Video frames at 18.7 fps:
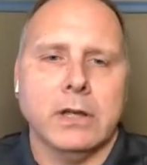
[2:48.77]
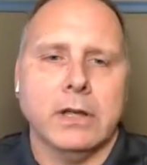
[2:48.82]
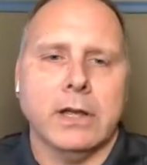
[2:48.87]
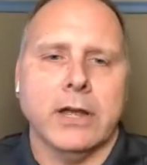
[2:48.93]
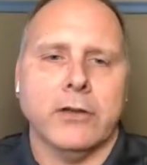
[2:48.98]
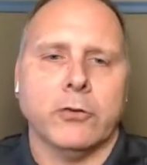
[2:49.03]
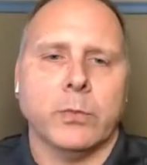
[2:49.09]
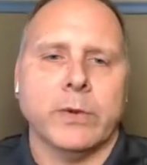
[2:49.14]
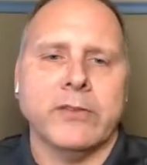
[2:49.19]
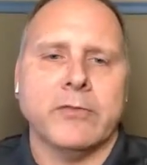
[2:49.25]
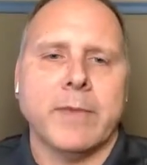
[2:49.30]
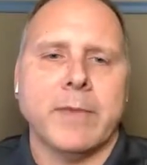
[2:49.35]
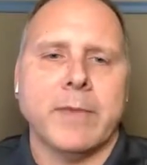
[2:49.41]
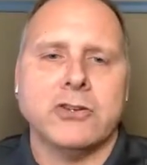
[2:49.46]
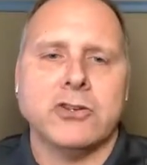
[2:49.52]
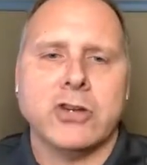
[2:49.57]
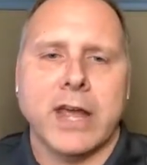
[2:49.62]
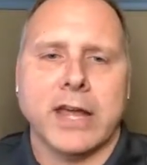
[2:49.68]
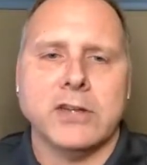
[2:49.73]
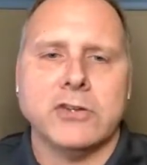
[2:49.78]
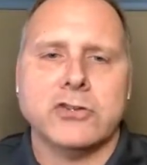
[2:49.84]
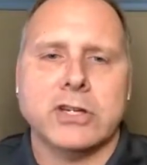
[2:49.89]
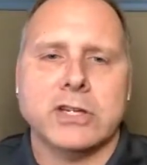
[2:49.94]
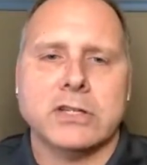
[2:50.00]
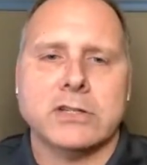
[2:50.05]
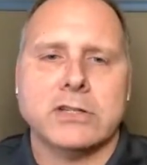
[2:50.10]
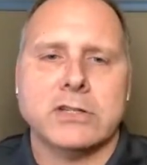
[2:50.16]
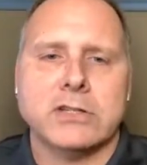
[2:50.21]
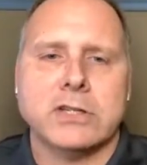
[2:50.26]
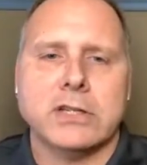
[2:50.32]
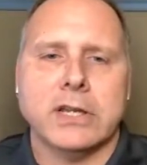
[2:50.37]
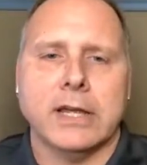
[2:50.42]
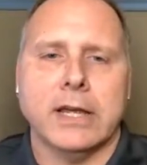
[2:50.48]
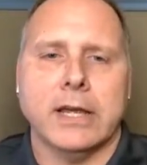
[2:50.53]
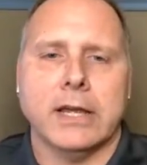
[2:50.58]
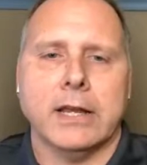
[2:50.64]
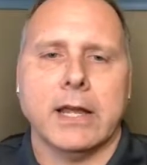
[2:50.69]
As we've made changes
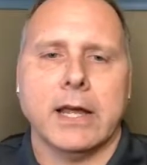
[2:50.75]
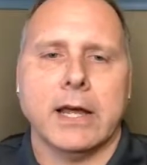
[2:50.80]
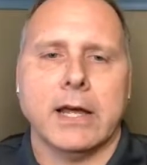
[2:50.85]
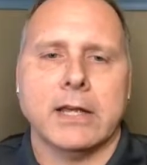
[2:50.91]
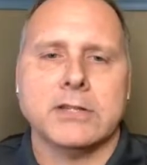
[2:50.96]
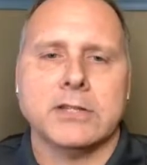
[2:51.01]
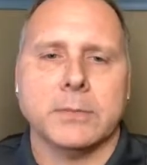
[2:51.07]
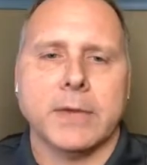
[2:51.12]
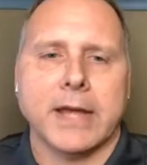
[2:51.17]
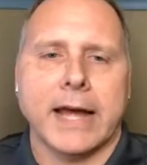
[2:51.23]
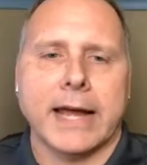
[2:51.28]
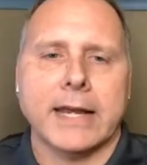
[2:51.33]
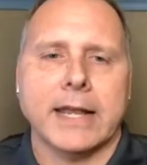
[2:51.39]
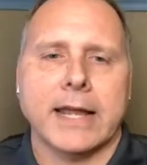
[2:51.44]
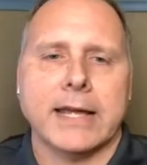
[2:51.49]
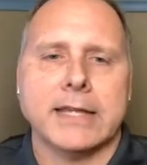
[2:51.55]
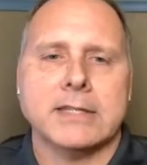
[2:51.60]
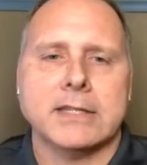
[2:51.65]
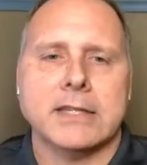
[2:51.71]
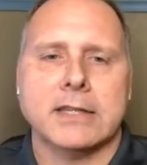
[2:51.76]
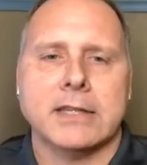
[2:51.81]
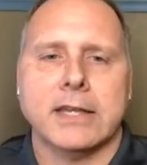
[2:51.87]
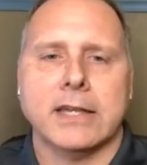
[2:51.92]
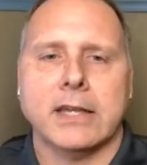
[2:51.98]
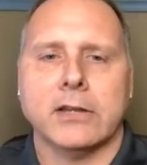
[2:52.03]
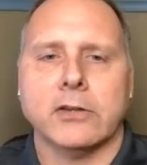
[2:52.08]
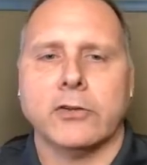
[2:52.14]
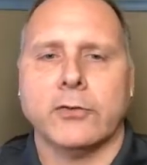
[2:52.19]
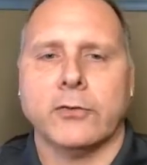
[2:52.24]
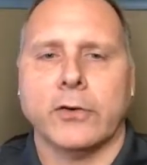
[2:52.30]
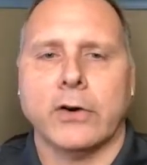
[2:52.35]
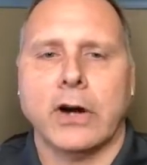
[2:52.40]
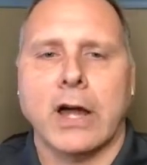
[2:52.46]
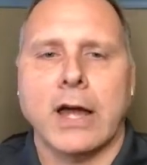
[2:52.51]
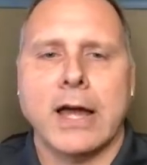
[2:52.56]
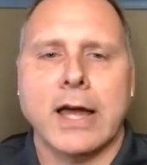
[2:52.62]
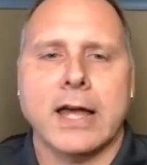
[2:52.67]
in some guidelines and things,
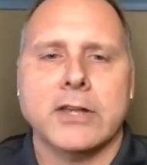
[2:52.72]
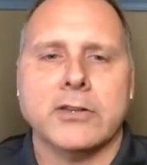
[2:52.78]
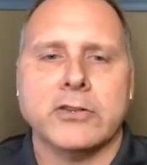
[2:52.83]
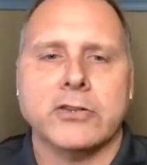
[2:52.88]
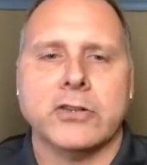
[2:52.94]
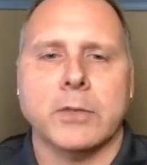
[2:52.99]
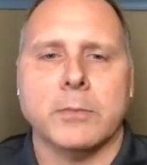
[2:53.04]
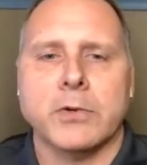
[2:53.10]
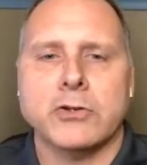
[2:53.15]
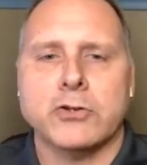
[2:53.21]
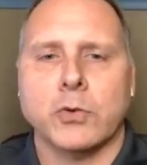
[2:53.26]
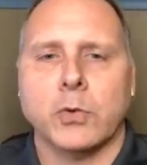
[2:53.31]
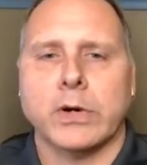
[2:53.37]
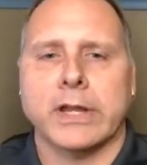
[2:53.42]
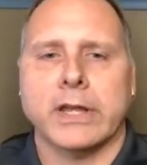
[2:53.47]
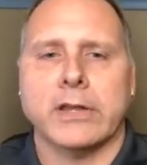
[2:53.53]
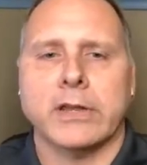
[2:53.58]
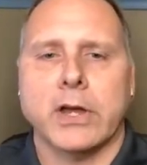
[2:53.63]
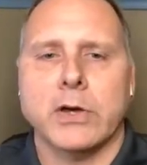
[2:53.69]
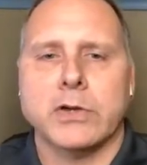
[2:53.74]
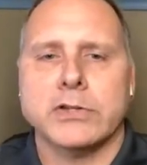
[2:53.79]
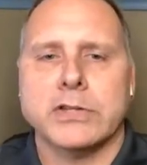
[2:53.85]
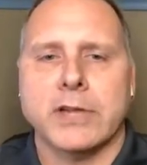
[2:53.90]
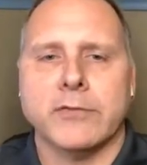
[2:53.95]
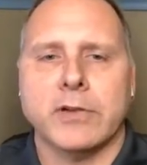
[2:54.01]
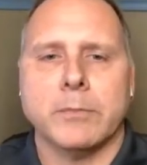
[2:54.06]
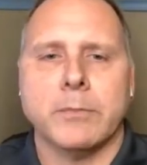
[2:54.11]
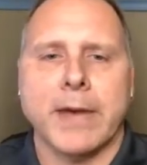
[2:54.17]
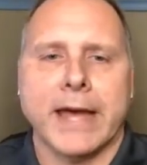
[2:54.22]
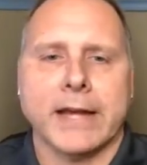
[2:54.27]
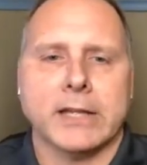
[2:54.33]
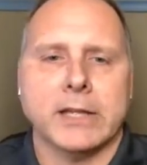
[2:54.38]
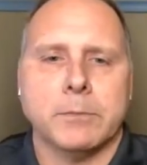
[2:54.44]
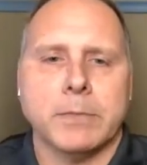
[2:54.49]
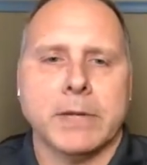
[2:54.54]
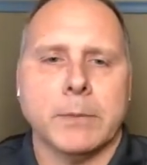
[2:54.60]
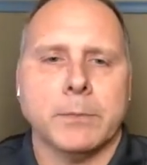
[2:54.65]
for us, the majority of those have
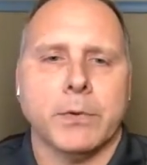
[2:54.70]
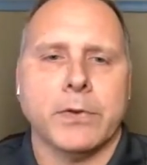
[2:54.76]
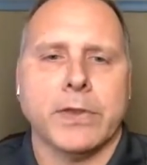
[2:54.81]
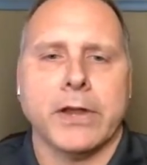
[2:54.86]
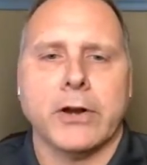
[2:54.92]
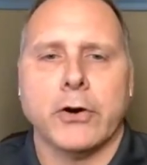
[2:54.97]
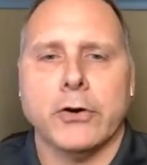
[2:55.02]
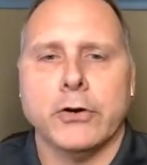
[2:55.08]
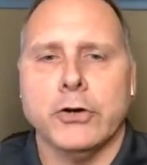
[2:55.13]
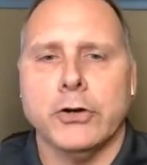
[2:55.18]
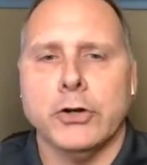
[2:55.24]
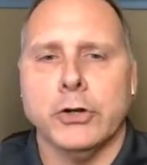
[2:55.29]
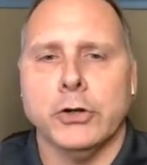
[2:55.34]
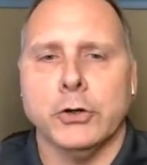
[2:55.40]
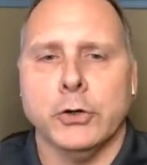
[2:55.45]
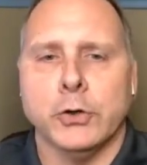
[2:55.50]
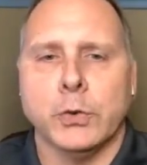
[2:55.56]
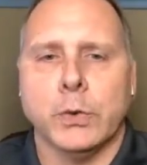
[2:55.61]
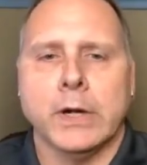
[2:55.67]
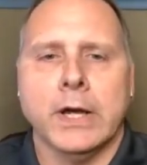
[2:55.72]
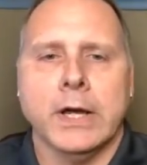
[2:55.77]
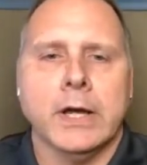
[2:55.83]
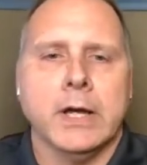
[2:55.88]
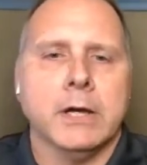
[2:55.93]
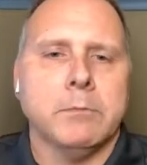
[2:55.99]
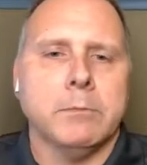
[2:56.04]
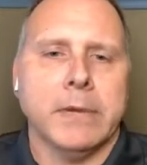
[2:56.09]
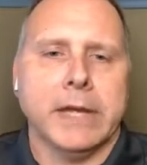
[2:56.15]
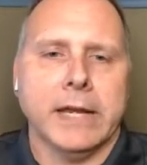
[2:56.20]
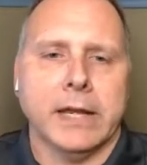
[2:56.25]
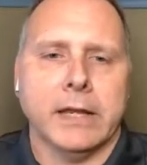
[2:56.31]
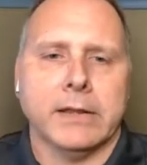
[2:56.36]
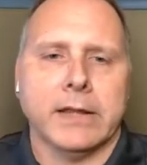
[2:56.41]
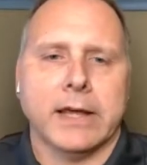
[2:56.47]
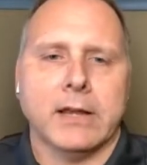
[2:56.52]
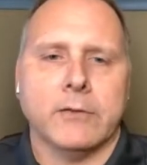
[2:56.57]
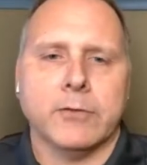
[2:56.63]
impacted people that are new,
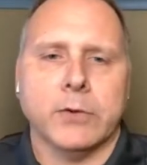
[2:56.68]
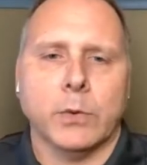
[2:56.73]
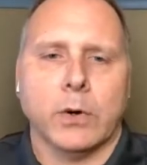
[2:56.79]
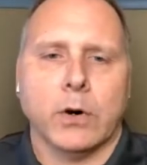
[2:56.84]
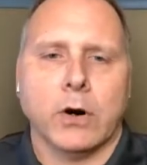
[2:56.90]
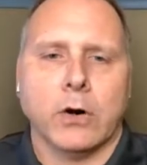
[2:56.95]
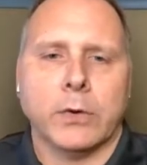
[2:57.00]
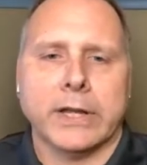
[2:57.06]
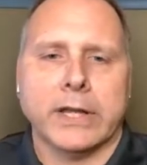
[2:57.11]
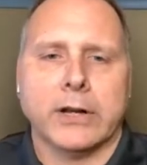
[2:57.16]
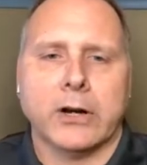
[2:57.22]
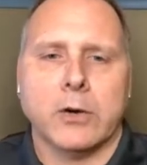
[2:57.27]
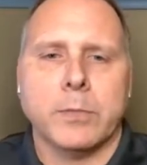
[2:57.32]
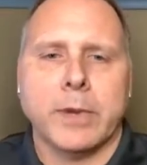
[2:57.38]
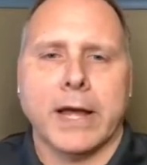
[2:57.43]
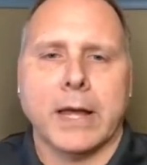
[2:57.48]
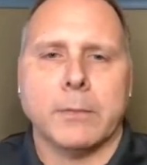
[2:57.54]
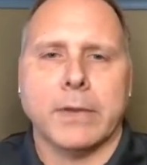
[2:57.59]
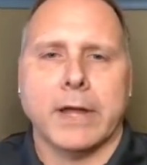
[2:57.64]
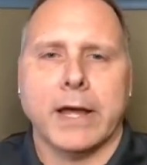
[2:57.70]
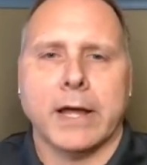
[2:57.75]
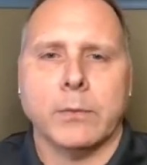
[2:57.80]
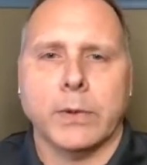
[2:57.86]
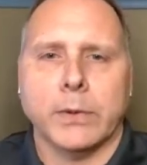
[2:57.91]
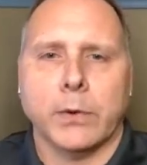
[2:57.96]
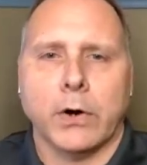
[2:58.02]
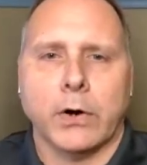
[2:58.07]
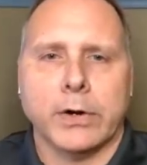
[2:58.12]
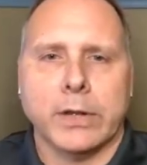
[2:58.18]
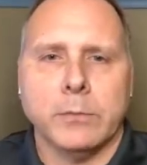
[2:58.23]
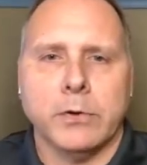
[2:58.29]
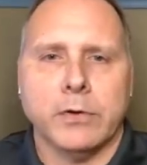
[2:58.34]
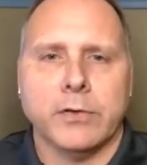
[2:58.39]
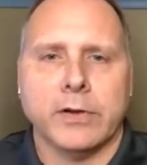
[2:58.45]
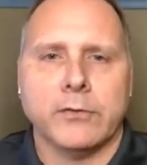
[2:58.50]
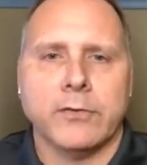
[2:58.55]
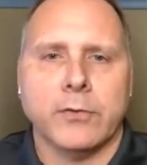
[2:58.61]
meaning that if you were already in our pipeline, we were already
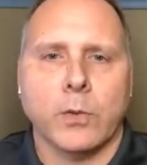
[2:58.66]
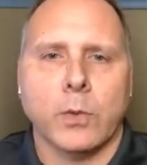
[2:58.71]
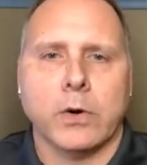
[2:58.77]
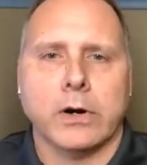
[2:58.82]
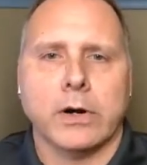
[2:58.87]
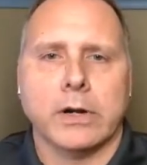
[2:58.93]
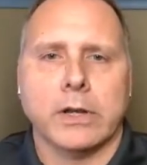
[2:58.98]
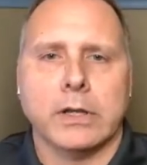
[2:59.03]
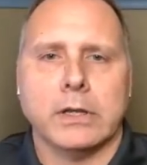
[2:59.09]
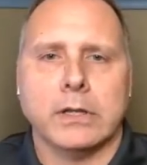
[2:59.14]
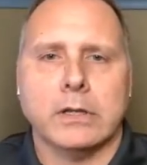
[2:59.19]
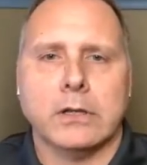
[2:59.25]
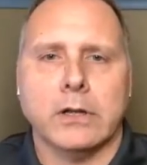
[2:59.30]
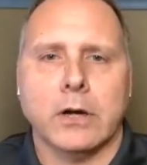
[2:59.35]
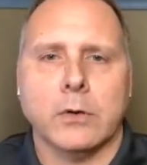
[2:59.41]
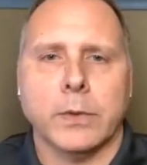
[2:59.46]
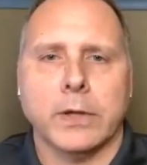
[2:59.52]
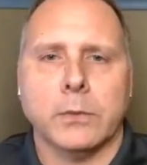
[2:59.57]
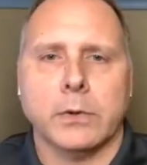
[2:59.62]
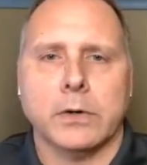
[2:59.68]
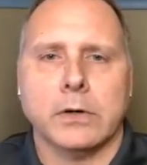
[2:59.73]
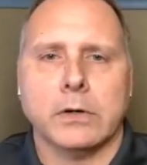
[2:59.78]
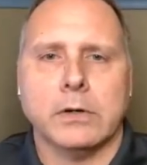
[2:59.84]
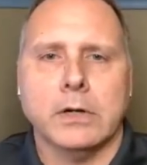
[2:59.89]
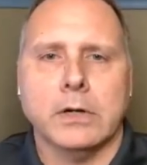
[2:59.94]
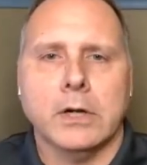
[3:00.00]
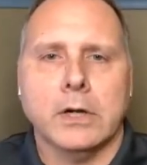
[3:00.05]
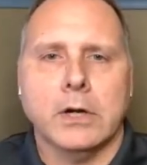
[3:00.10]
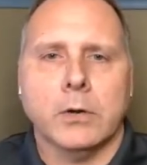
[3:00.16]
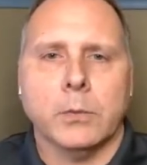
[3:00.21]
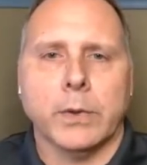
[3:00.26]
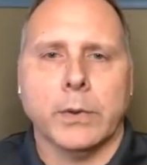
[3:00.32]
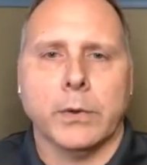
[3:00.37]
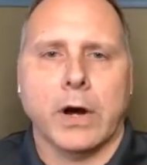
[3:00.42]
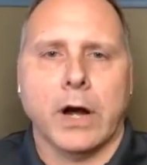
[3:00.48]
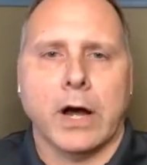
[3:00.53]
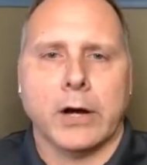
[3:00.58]
moving forward, we were
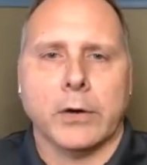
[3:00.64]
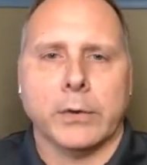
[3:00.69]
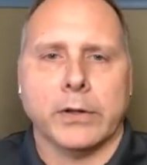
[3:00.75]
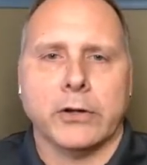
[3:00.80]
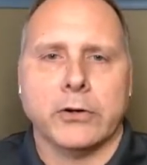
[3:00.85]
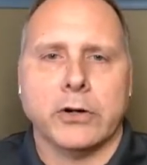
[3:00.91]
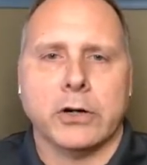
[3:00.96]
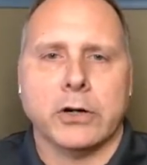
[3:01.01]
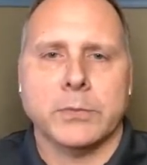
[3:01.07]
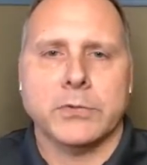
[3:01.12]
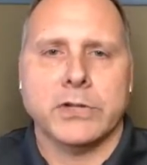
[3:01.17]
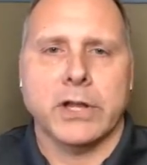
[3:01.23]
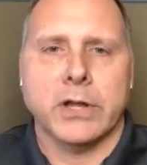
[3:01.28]
honoring the terms